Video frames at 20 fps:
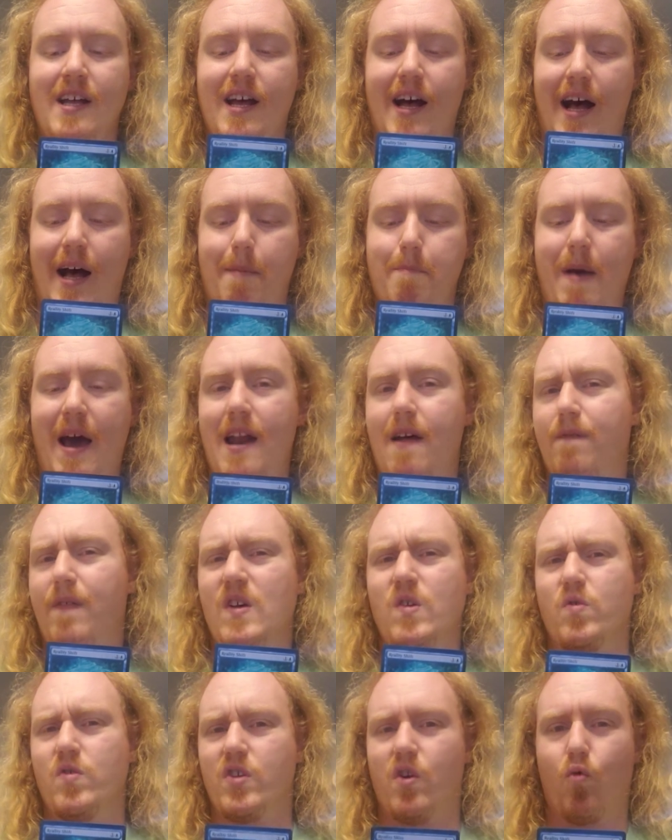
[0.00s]

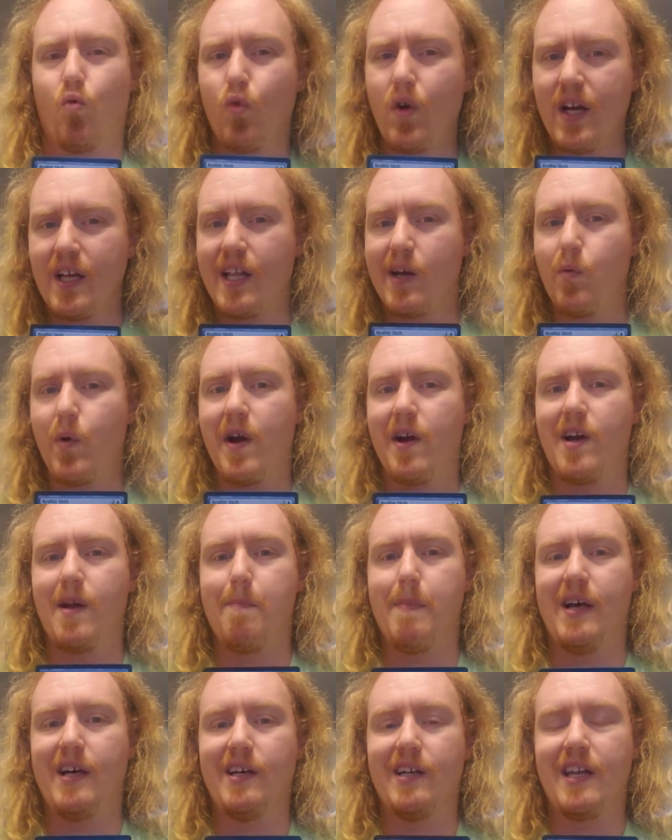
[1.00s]
Manifest was a really weird
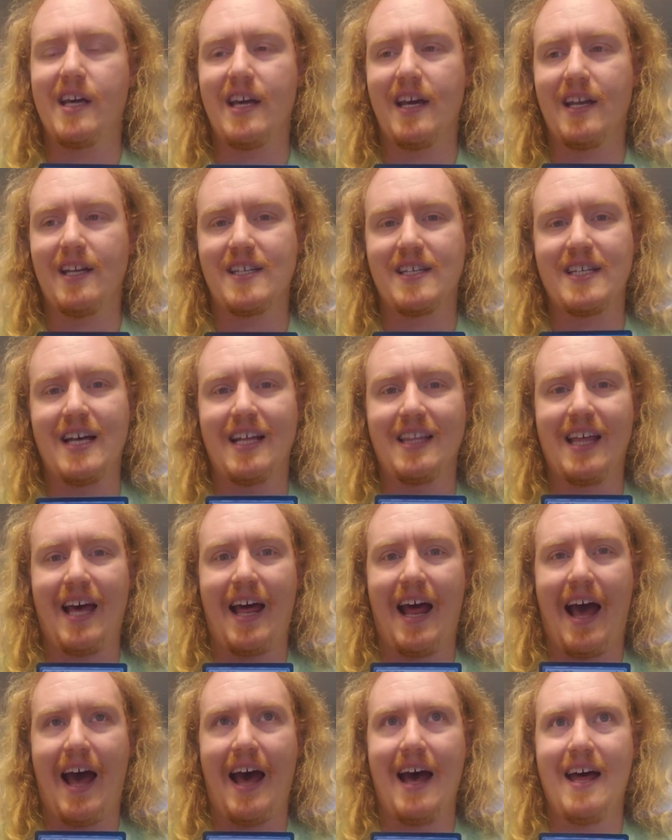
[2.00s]
ability in a set that
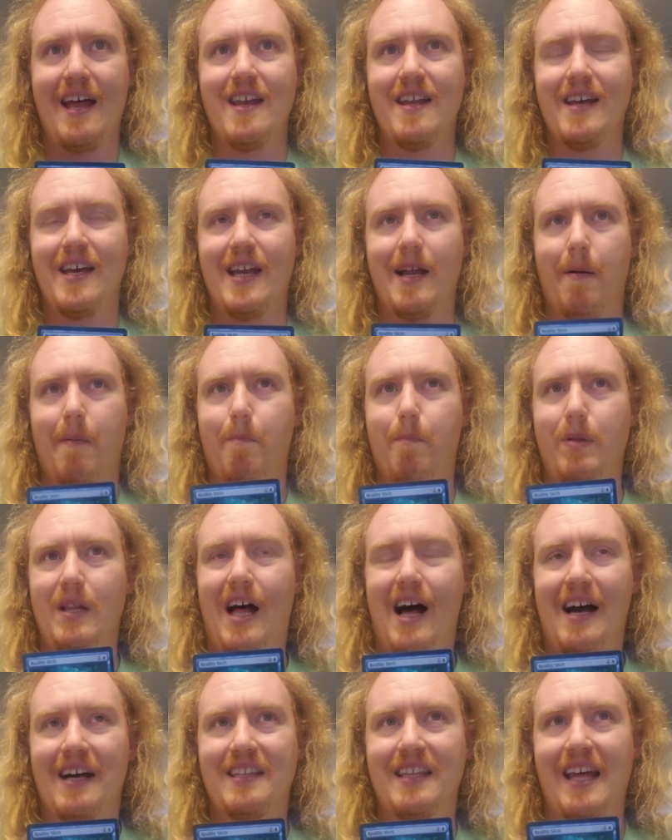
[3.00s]
had, in a
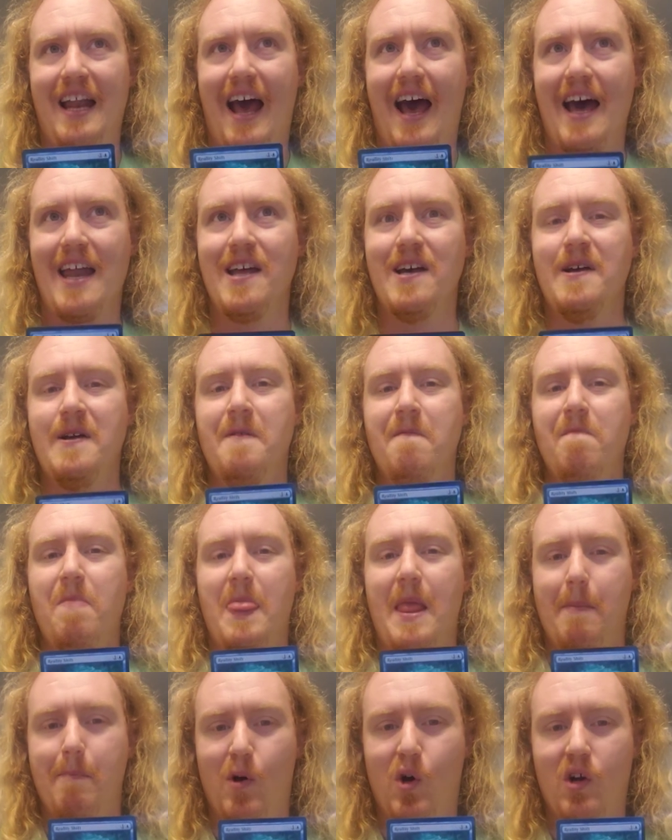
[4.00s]
block that had
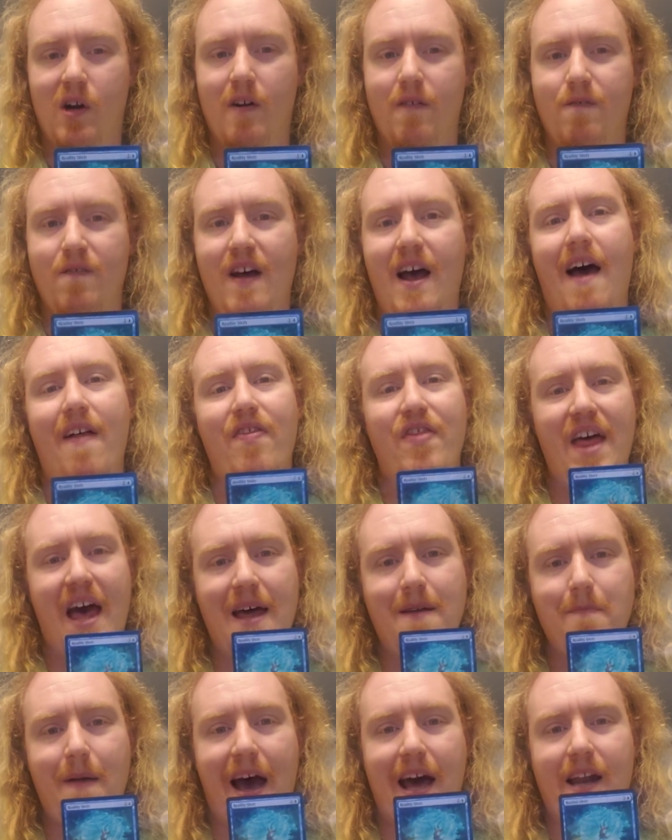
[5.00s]
Morph and
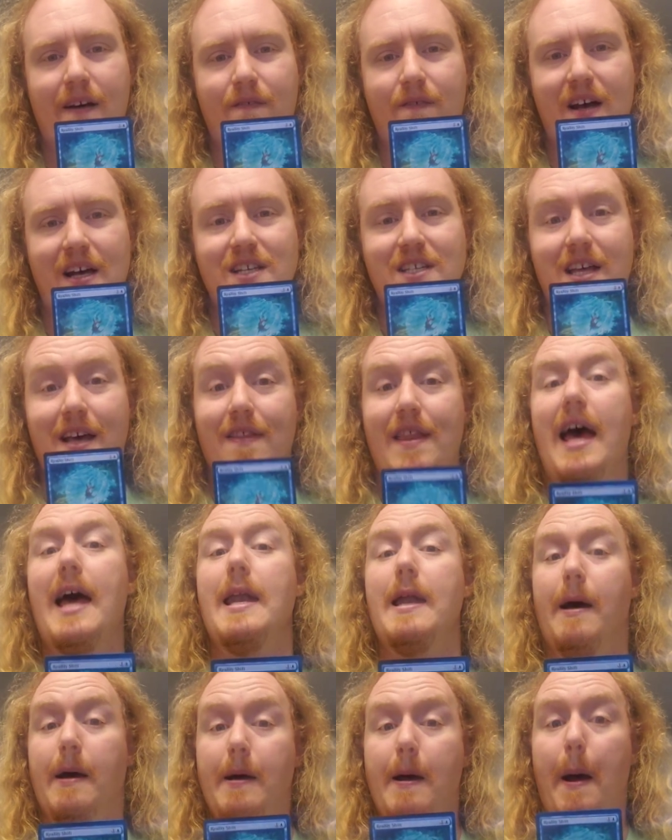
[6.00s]
then Manifest and
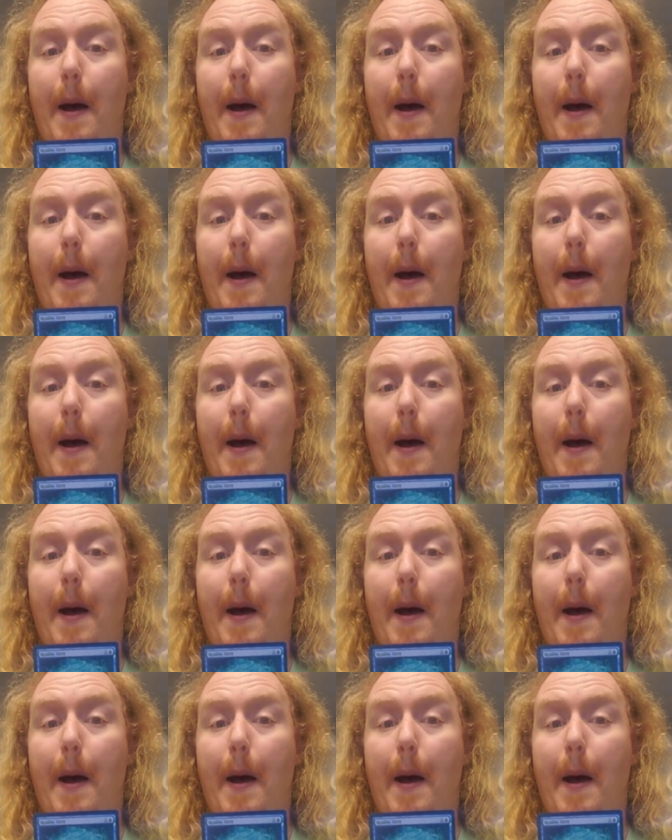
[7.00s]
then